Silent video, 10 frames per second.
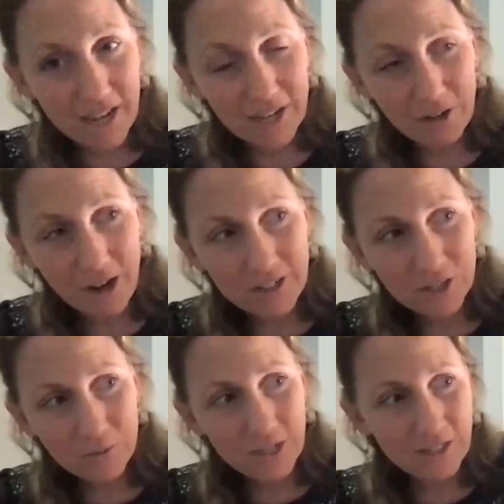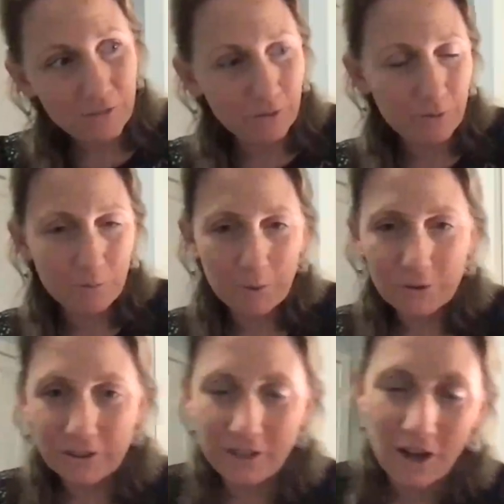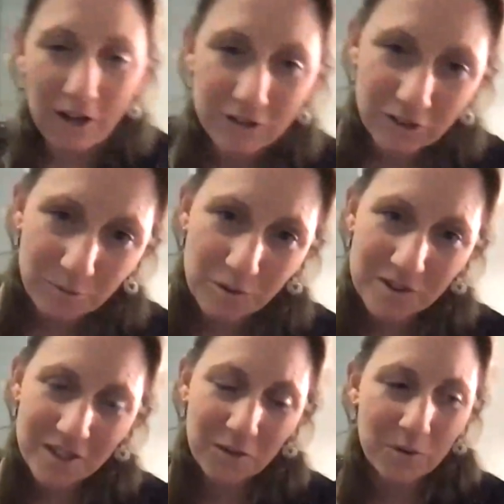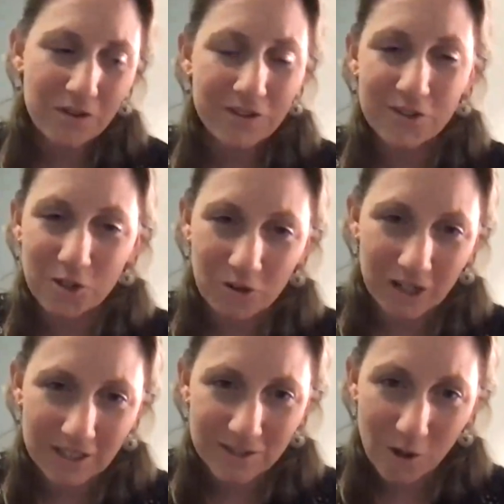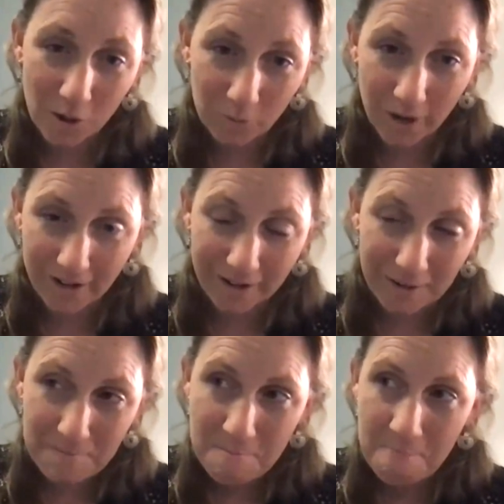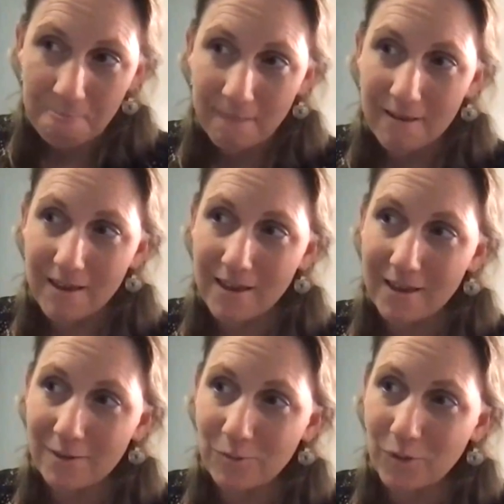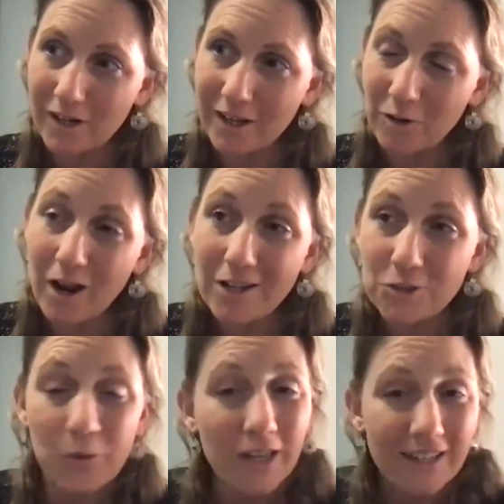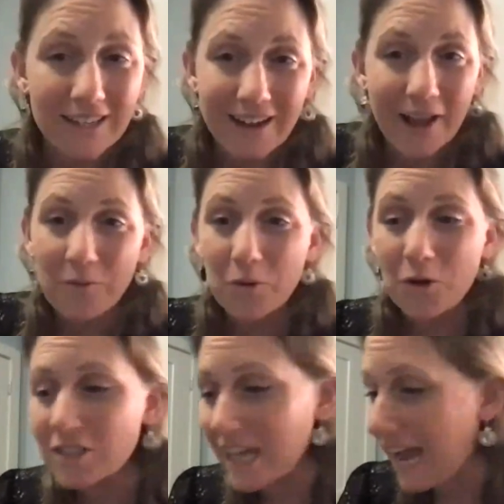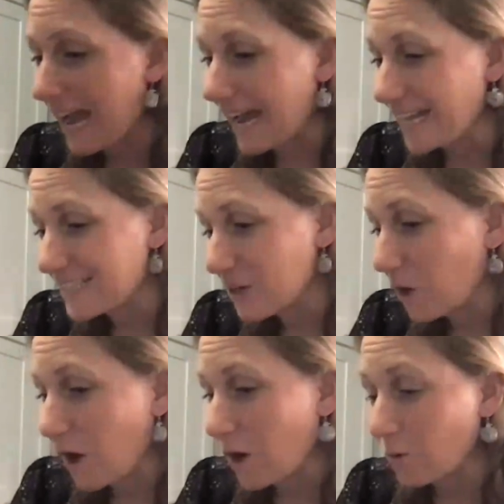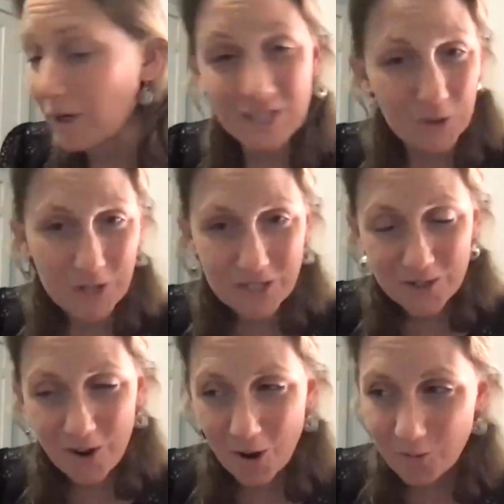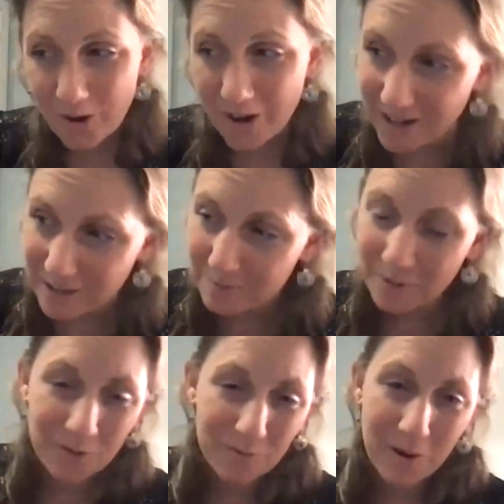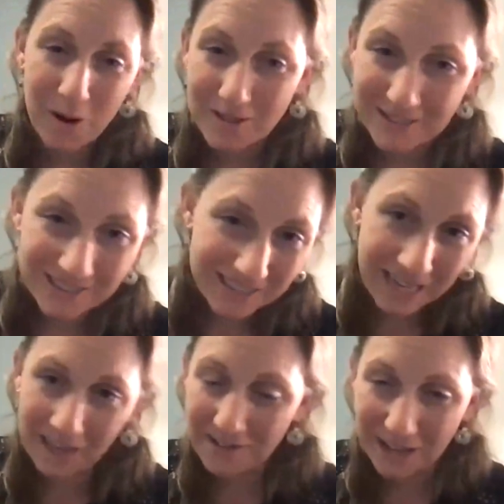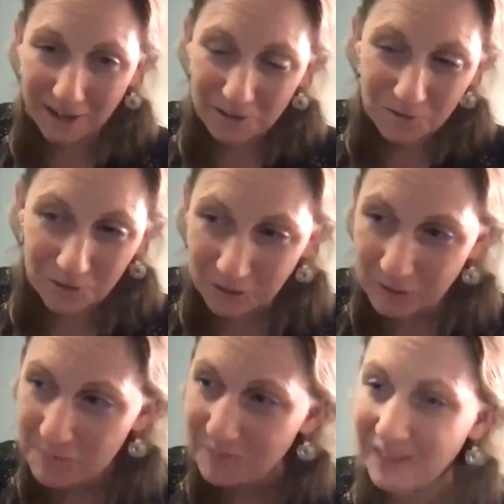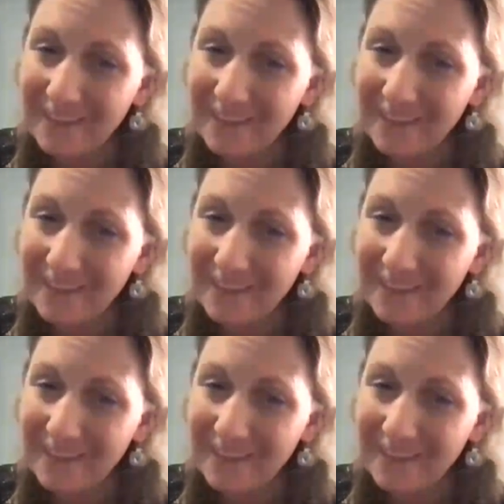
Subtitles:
I graduated from the Berklee College of Music with a degree in songwriting, And when I graduated, I worked at Restoration Hardware in both Boston and Nashville.